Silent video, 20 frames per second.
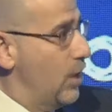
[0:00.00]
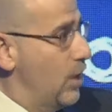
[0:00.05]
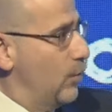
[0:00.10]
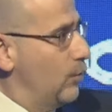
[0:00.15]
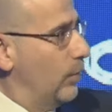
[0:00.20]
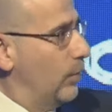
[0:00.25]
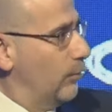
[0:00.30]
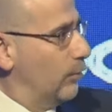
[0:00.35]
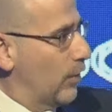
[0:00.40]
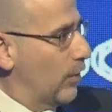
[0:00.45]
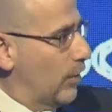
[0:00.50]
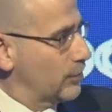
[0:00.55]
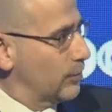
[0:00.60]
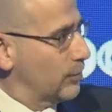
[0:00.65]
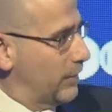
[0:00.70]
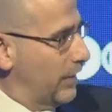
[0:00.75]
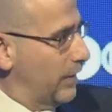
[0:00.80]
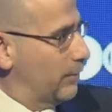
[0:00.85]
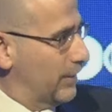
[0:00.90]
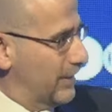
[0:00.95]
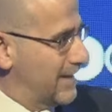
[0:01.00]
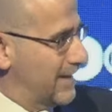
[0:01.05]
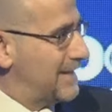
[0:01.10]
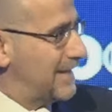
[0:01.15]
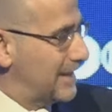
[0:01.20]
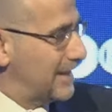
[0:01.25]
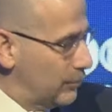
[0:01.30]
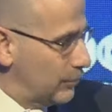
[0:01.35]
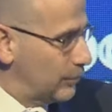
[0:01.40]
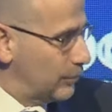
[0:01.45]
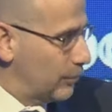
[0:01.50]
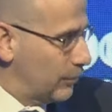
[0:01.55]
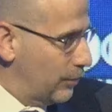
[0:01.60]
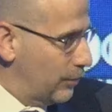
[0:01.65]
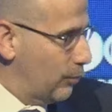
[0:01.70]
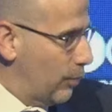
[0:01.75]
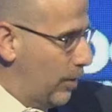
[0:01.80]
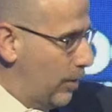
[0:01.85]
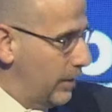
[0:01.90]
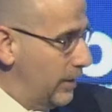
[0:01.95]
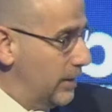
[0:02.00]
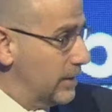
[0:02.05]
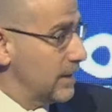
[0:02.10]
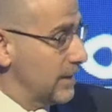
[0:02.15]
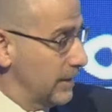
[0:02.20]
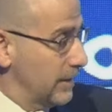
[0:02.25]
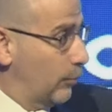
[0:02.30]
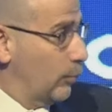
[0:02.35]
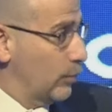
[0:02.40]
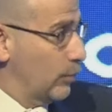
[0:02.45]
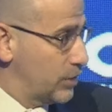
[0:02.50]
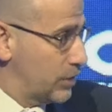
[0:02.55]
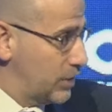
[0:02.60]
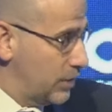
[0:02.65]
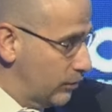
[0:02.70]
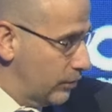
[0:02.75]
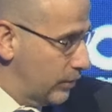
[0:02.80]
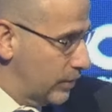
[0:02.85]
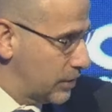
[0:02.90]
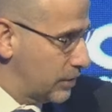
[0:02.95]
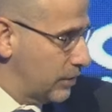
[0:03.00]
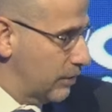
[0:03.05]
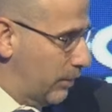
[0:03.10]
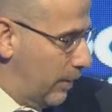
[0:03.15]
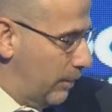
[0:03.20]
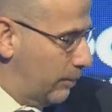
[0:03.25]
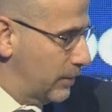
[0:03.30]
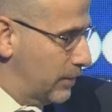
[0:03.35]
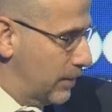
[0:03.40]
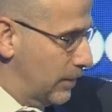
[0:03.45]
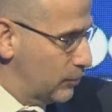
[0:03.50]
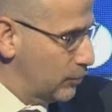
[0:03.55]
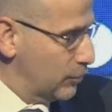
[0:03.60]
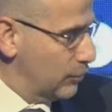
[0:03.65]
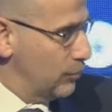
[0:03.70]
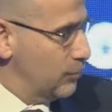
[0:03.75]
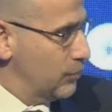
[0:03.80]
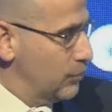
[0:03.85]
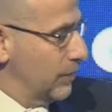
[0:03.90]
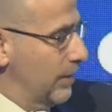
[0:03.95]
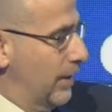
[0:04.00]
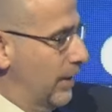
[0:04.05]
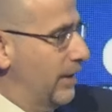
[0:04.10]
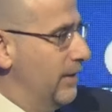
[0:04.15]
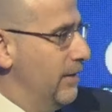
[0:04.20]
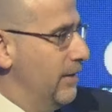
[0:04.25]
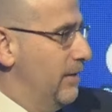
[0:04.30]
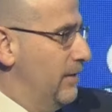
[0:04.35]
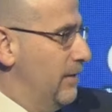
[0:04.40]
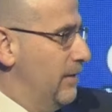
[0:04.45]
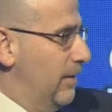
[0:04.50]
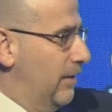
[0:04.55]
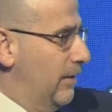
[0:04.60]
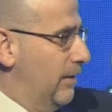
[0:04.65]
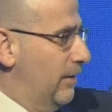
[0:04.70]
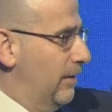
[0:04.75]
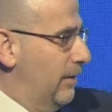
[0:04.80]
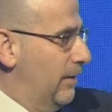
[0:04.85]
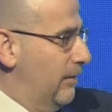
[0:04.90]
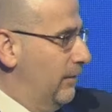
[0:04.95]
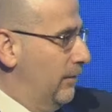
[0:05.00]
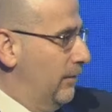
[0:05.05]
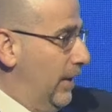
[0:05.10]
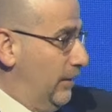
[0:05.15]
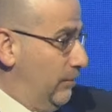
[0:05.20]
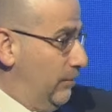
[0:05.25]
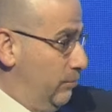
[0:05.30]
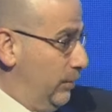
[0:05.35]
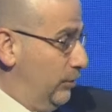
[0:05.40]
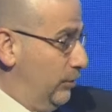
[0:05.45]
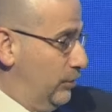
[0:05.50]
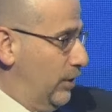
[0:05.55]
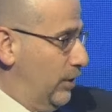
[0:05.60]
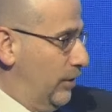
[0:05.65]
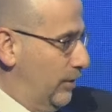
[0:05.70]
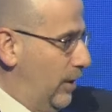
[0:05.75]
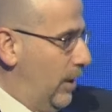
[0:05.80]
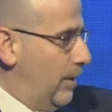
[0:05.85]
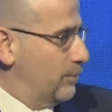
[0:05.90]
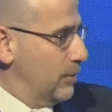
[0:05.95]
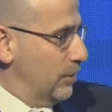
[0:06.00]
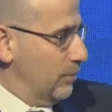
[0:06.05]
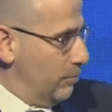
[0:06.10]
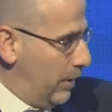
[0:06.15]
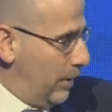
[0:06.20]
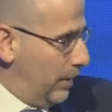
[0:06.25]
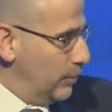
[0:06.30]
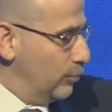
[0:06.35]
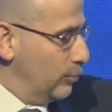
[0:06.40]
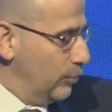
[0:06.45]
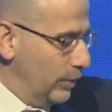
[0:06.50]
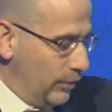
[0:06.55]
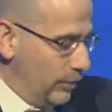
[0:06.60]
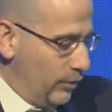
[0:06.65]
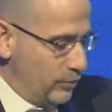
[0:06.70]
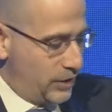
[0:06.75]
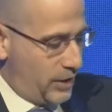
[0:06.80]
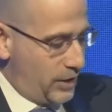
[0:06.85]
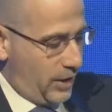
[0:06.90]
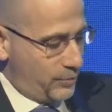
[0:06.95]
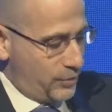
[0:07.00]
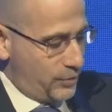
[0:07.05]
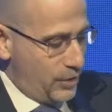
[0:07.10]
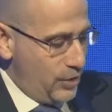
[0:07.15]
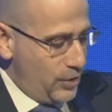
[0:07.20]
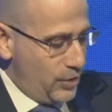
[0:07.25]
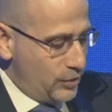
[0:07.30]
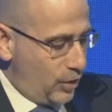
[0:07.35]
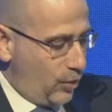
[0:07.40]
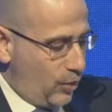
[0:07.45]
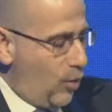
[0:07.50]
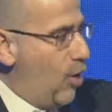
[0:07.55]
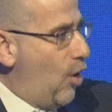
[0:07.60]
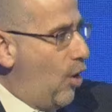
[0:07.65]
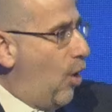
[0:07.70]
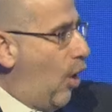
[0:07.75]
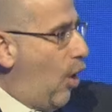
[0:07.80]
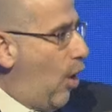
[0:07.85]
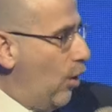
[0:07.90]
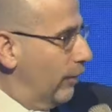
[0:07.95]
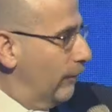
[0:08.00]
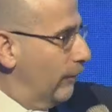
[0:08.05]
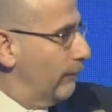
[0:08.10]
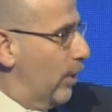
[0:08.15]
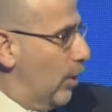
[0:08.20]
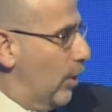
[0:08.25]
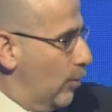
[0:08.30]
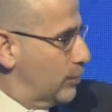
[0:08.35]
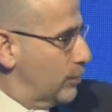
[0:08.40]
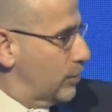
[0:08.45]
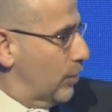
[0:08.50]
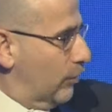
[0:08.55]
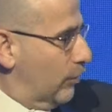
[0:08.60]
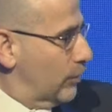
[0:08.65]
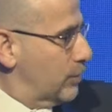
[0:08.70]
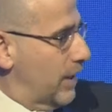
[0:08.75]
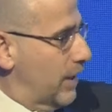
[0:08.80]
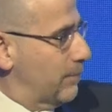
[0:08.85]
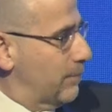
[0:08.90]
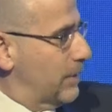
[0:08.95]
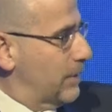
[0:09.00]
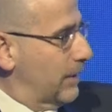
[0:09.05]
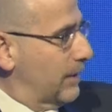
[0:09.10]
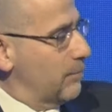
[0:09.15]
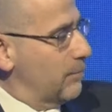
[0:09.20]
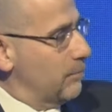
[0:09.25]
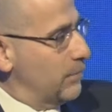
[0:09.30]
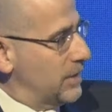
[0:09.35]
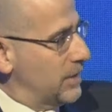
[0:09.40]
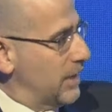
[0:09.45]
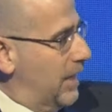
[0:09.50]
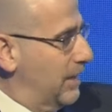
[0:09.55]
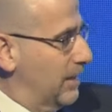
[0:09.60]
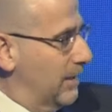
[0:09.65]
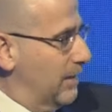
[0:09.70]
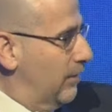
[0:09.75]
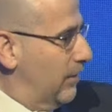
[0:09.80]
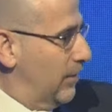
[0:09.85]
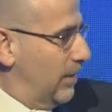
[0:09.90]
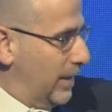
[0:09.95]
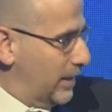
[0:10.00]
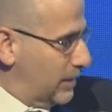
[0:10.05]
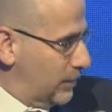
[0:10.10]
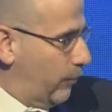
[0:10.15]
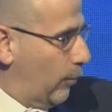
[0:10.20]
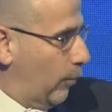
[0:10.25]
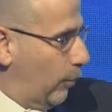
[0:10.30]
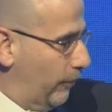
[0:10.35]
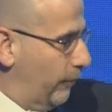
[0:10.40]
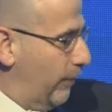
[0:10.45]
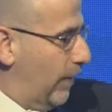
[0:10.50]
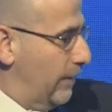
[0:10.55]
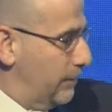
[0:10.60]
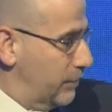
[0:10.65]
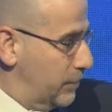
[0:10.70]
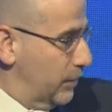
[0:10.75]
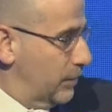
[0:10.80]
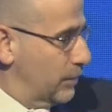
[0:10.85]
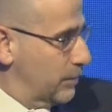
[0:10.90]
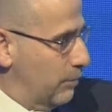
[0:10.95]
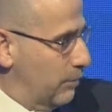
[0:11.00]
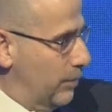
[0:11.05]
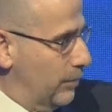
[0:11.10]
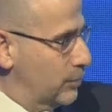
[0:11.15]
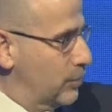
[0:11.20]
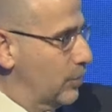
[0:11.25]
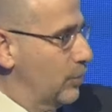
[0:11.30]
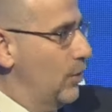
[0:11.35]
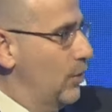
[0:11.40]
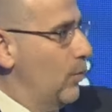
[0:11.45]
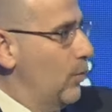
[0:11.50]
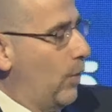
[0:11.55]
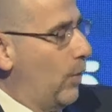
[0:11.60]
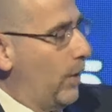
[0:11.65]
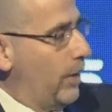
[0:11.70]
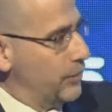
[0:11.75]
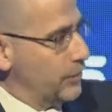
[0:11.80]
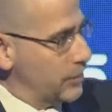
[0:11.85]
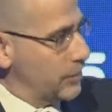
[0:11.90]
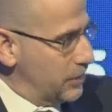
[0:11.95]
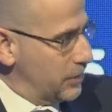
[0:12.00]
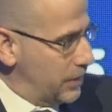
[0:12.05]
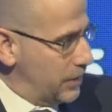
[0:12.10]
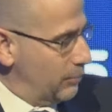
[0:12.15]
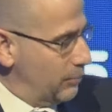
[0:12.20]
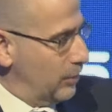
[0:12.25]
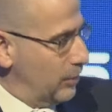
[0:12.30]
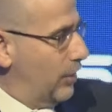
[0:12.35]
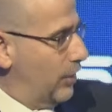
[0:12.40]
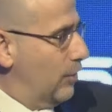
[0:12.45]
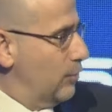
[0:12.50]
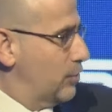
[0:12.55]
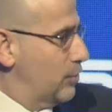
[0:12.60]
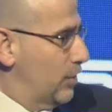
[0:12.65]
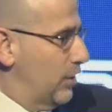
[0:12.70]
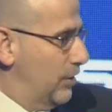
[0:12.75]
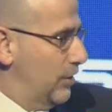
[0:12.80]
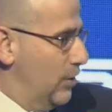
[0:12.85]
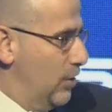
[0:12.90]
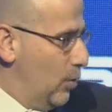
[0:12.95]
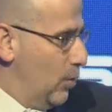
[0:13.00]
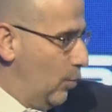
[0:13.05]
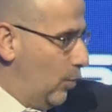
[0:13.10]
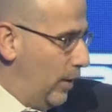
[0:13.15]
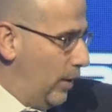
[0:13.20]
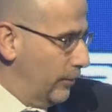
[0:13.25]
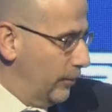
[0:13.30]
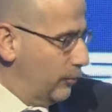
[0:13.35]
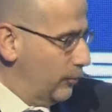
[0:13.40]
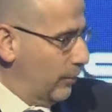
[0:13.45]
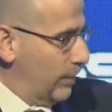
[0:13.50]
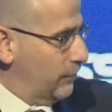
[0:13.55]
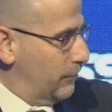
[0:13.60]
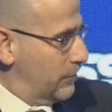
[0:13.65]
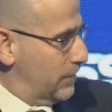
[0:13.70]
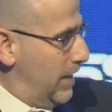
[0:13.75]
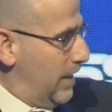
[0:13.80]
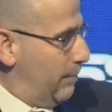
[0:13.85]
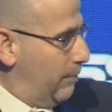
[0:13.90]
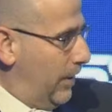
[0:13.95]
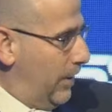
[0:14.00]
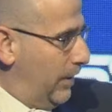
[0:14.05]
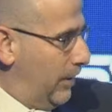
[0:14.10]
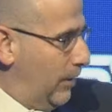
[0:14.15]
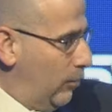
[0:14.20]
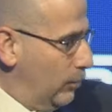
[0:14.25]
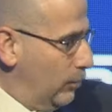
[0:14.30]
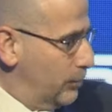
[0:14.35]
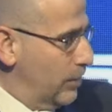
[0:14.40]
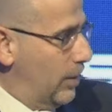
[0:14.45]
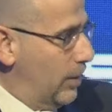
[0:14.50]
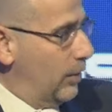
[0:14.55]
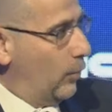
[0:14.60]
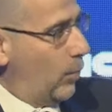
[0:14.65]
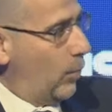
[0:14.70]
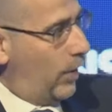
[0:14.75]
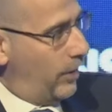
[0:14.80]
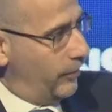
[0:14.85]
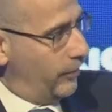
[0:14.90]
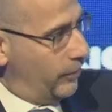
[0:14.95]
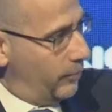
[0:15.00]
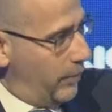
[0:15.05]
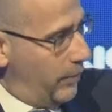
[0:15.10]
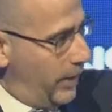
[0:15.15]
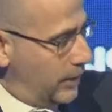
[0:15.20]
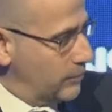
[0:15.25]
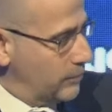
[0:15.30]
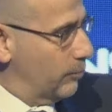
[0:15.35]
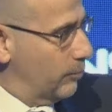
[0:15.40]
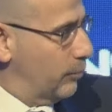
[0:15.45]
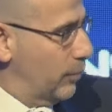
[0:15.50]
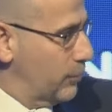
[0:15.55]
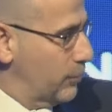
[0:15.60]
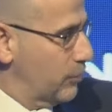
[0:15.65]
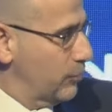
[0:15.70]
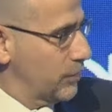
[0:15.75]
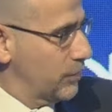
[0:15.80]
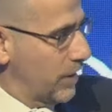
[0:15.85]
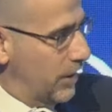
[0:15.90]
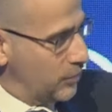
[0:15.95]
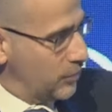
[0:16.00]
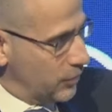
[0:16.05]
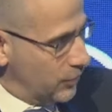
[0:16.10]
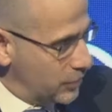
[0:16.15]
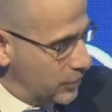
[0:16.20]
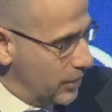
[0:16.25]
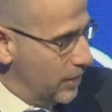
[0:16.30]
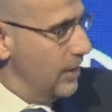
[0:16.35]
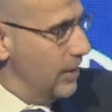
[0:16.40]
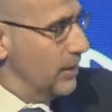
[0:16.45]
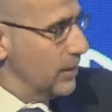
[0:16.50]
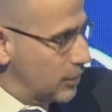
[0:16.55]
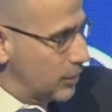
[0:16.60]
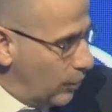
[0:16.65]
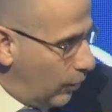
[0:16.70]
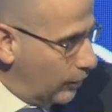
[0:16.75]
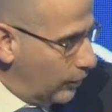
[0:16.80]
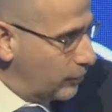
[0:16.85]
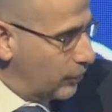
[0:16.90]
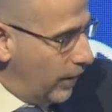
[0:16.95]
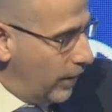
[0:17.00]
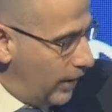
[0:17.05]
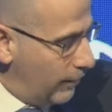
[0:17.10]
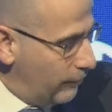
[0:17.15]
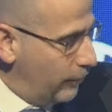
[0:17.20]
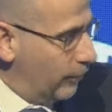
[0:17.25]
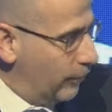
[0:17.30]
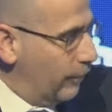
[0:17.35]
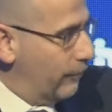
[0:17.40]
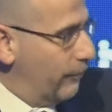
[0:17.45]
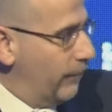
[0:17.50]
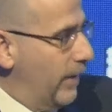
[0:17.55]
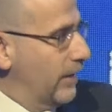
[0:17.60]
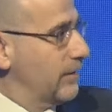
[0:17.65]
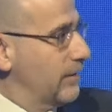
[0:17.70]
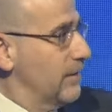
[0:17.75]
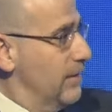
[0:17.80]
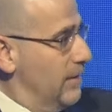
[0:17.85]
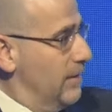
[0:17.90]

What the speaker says: We would also be able to signal to the Iranians that we're serious about potentially using that military option by doing those steps. So all of those are steps that can be taken in the next 4, 5, 6 months while there's an attempt to negotiate, while the threat of snapback holds on, while the maximum pressure sanctions start to have their effect.